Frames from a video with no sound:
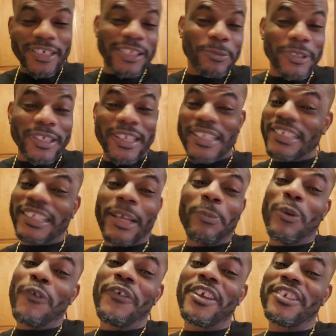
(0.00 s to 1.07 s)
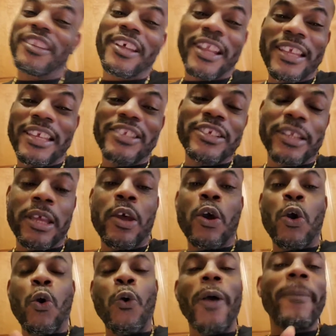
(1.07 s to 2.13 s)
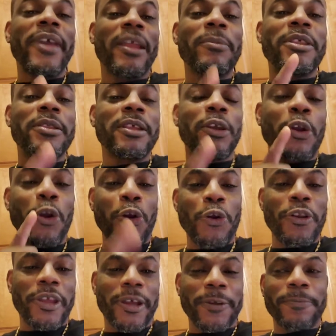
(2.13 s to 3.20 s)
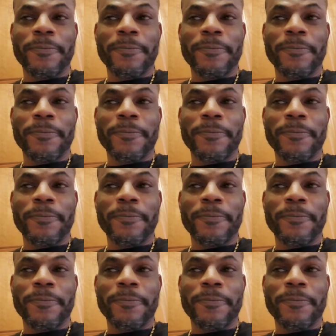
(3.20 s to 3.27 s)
As me tell you, it's not a professional kitchen. Oh, I made a mistake earlier